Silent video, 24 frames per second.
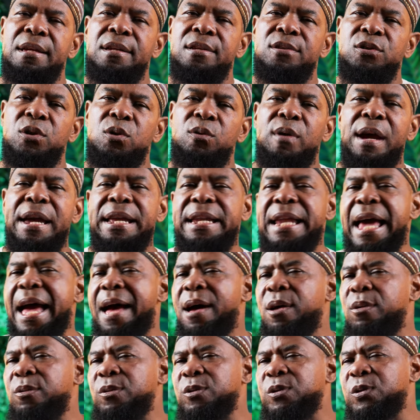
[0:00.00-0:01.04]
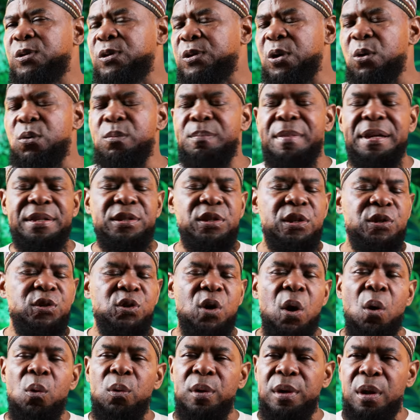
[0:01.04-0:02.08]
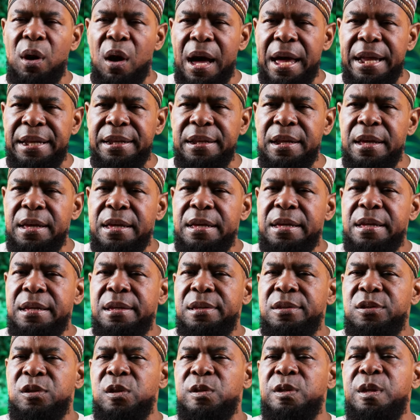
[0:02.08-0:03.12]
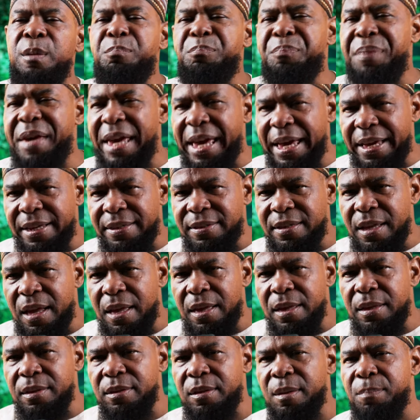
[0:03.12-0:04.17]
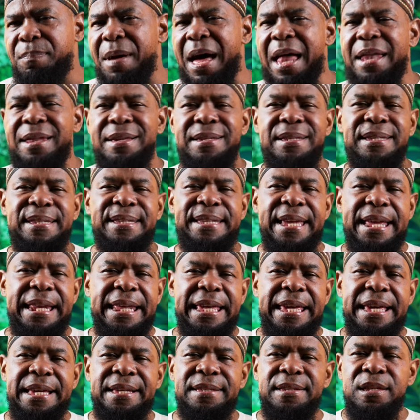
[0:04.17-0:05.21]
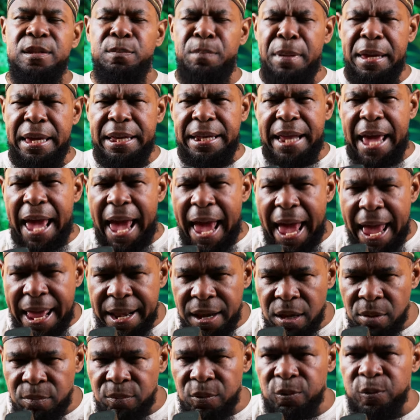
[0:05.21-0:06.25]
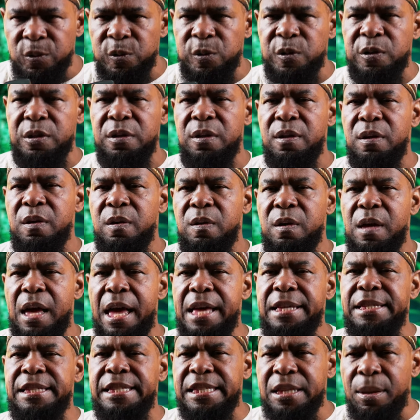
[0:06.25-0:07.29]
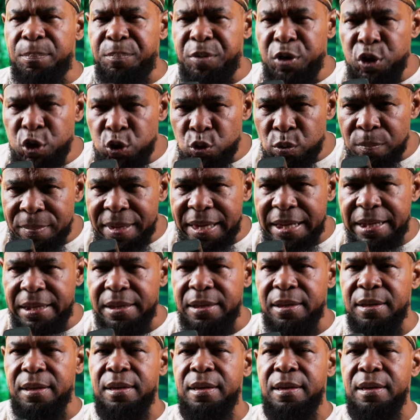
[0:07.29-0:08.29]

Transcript: So right now, so much is going on to depict the Palestinians as being animals and subhuman